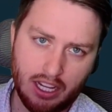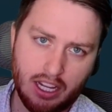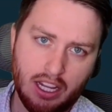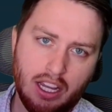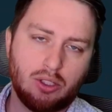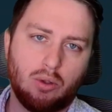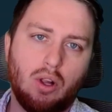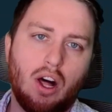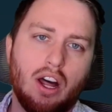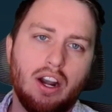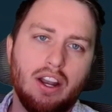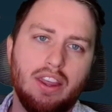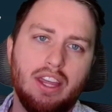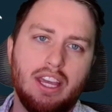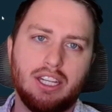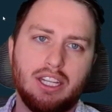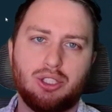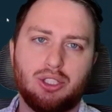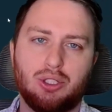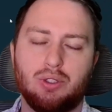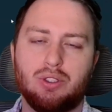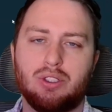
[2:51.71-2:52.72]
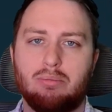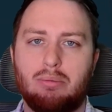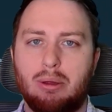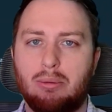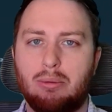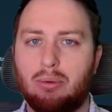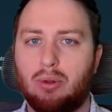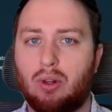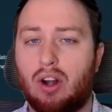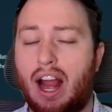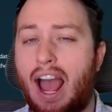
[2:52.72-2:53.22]
A lot of the issues that
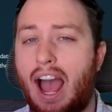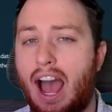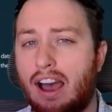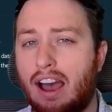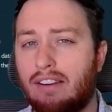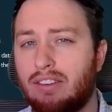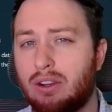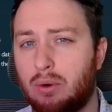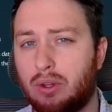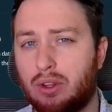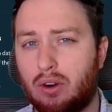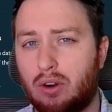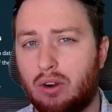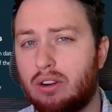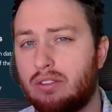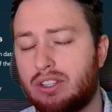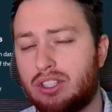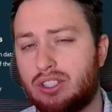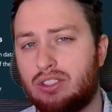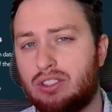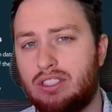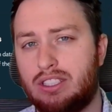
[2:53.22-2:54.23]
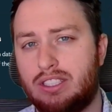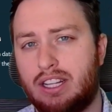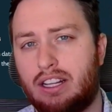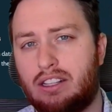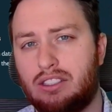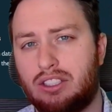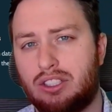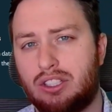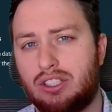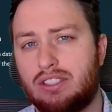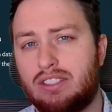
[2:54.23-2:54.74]
people are having with artificial
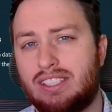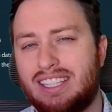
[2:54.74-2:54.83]
intelligence